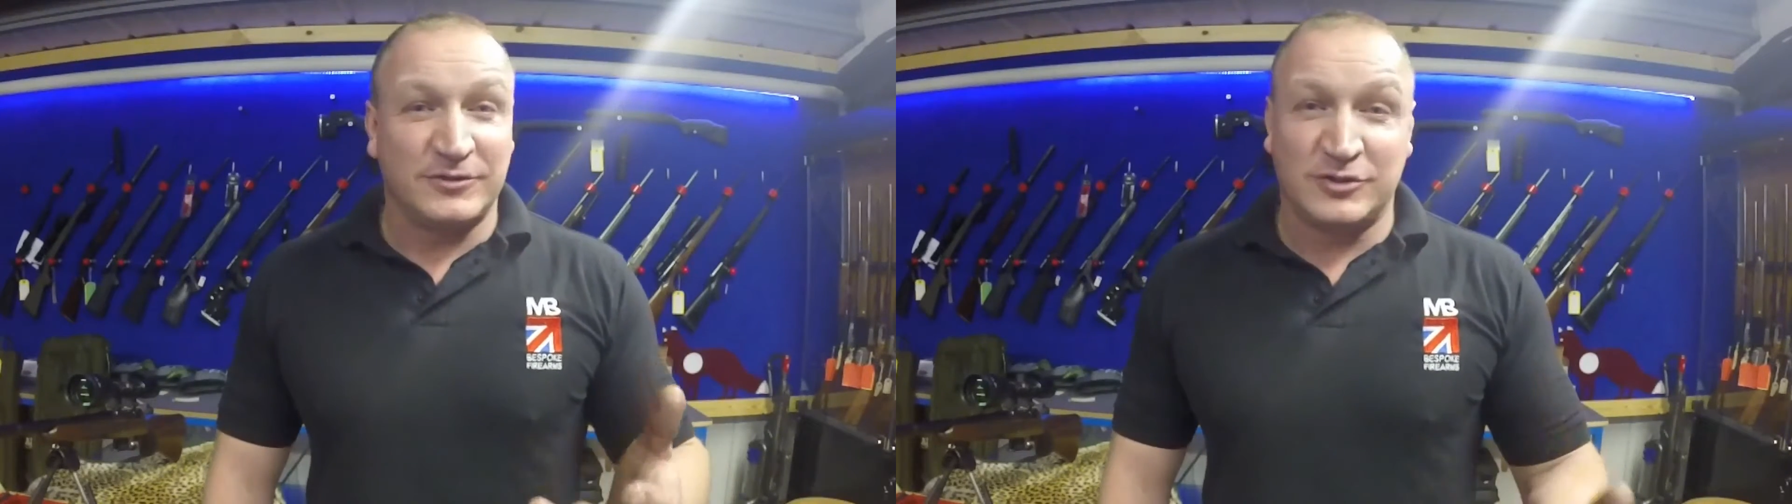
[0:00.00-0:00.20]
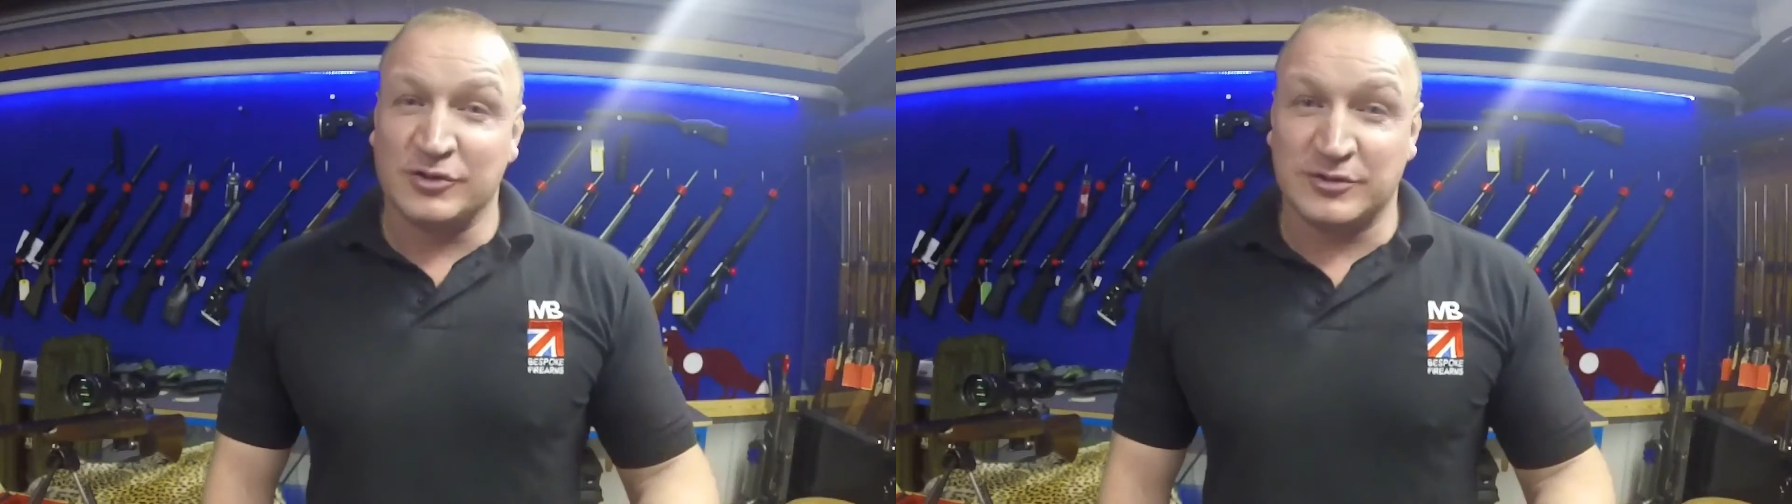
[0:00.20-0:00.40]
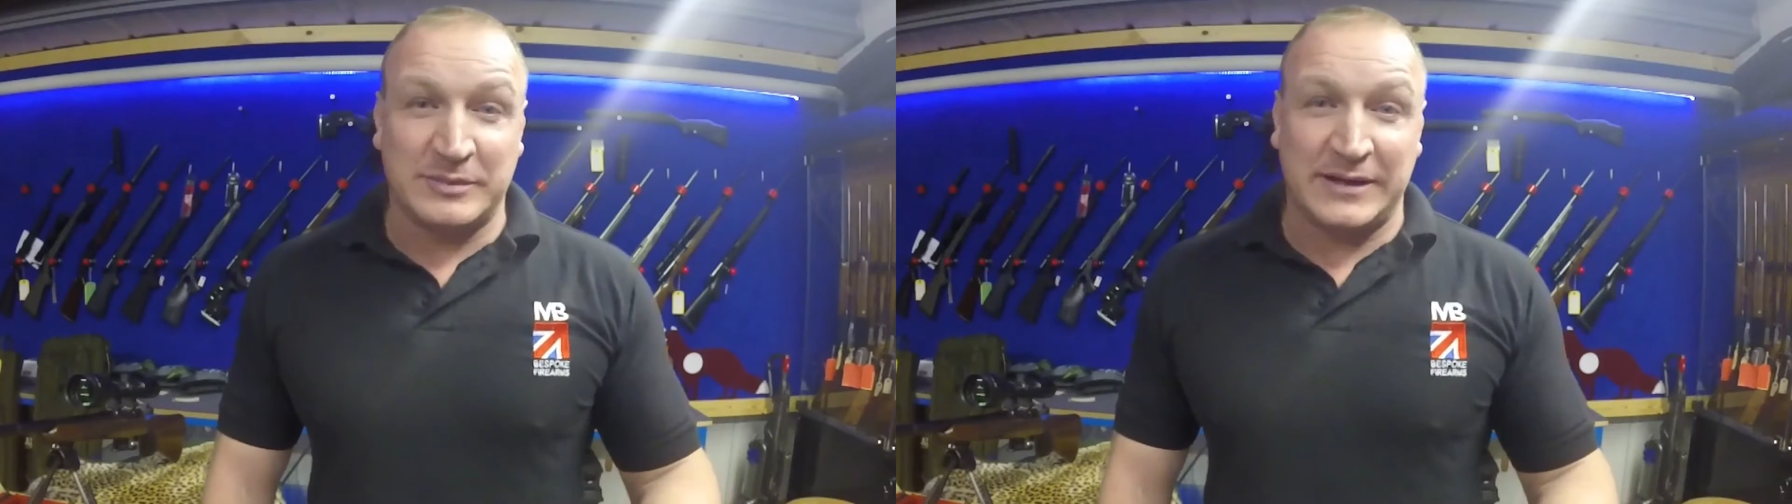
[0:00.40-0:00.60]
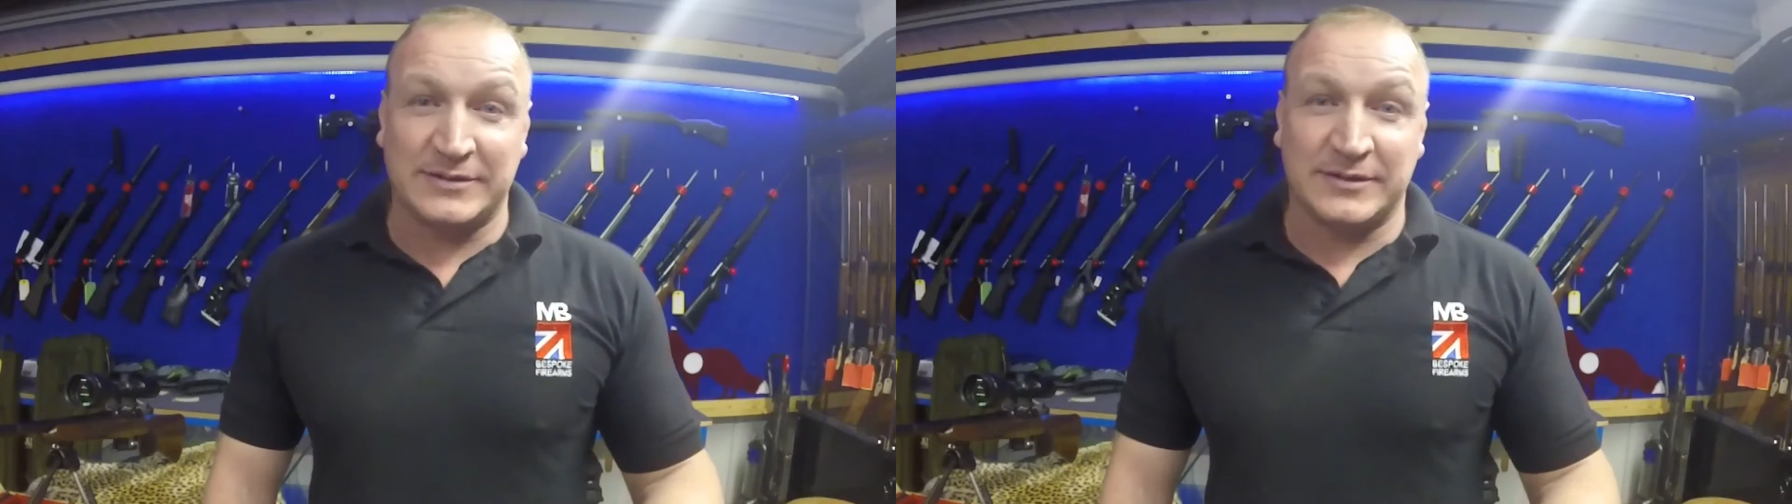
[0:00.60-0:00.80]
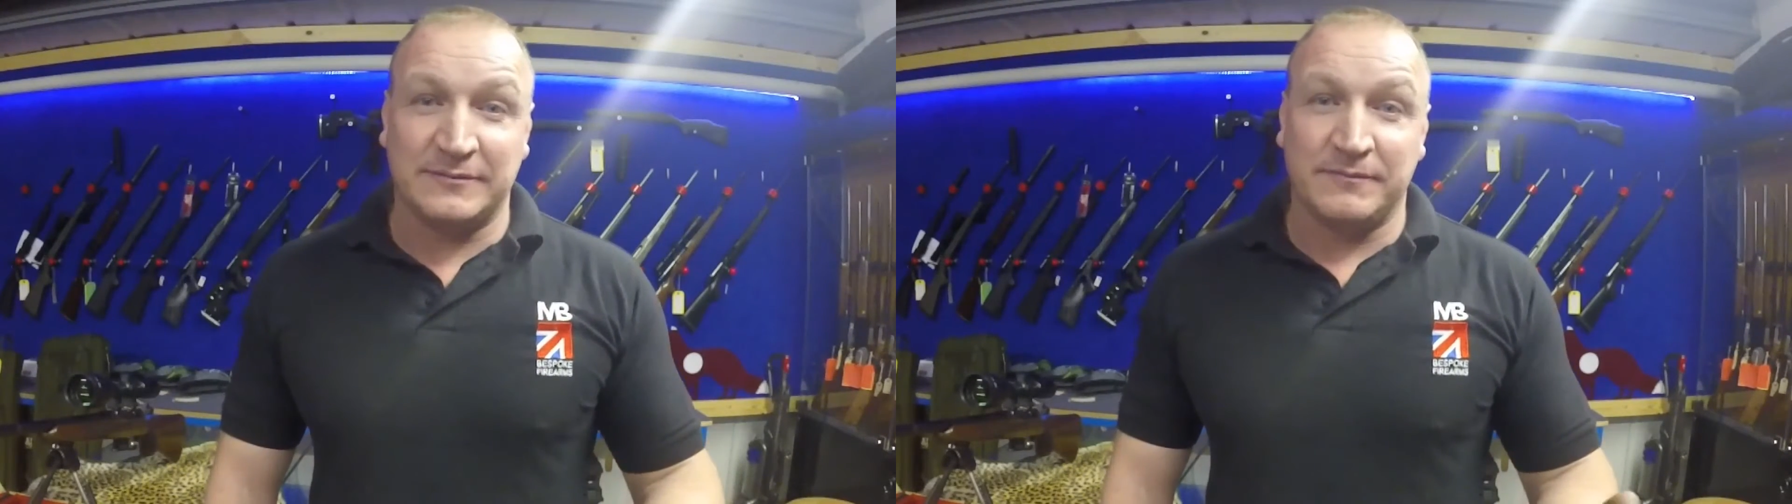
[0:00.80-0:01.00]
doesn't matter.